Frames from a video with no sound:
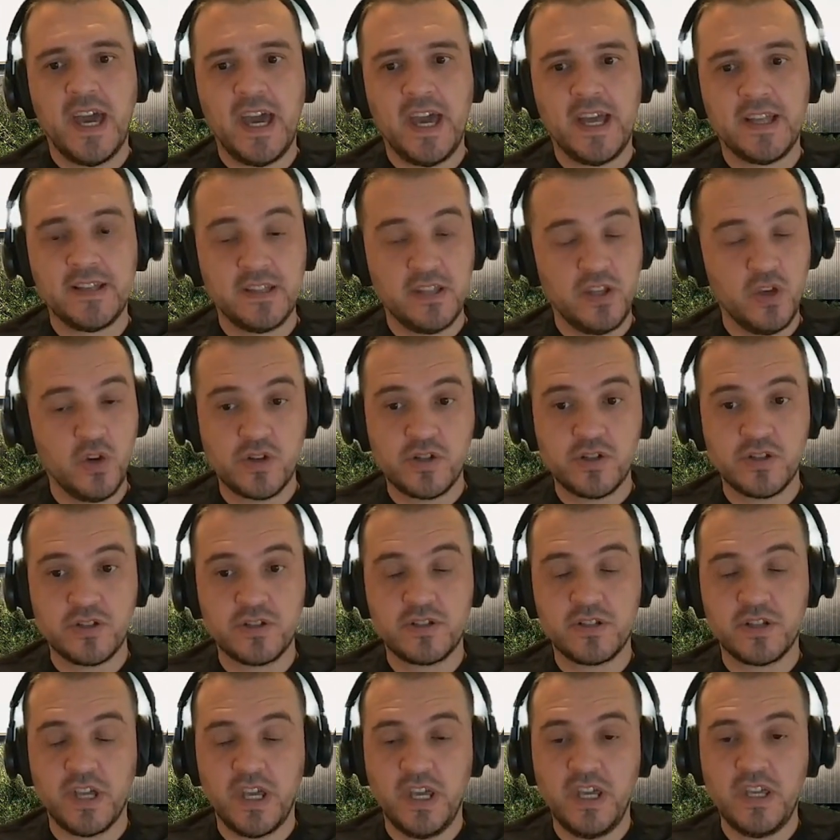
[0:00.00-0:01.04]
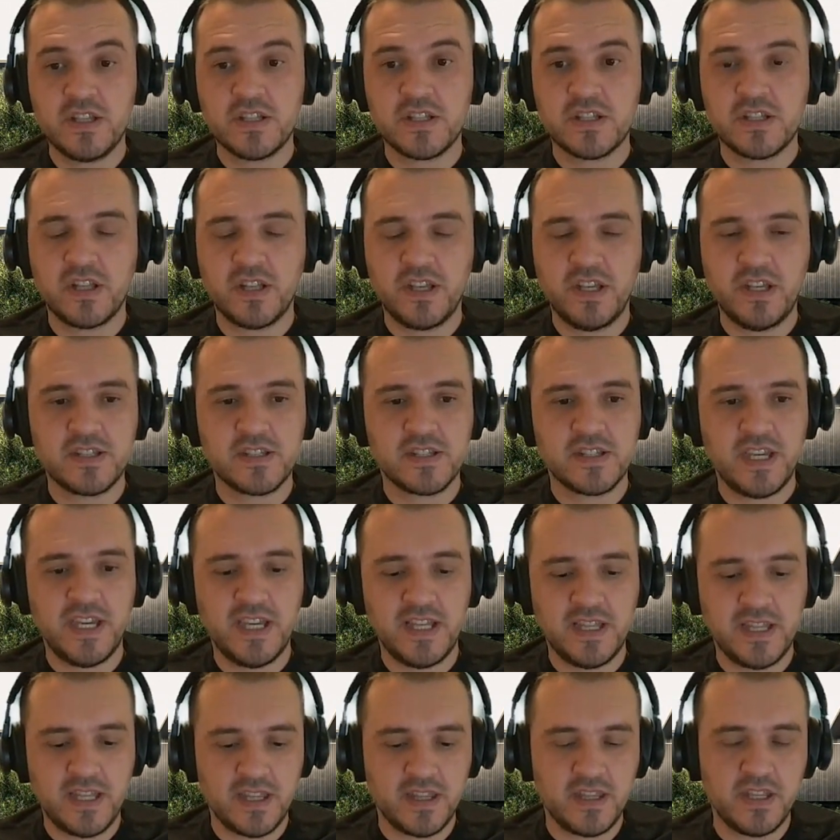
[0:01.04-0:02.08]
and you could easily
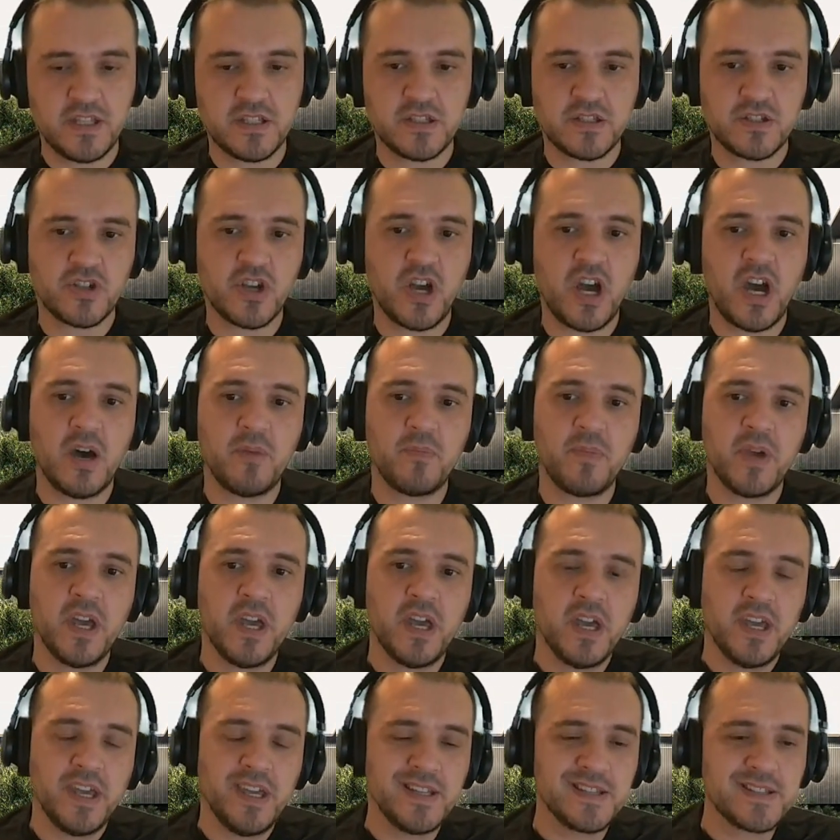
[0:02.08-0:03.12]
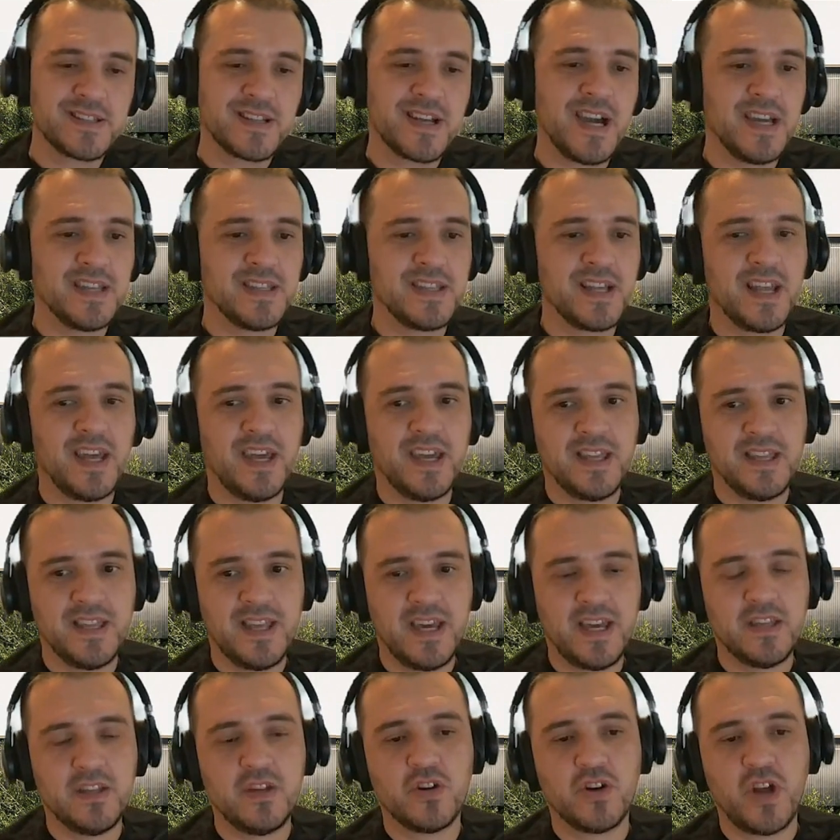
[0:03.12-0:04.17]
say that this job is kind of
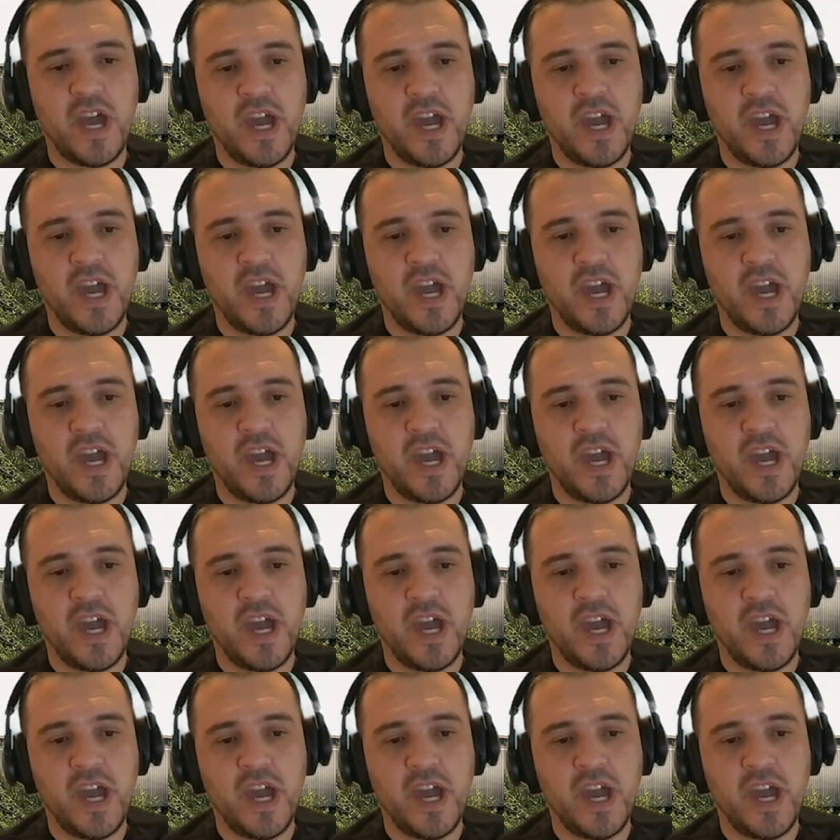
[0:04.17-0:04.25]
like that.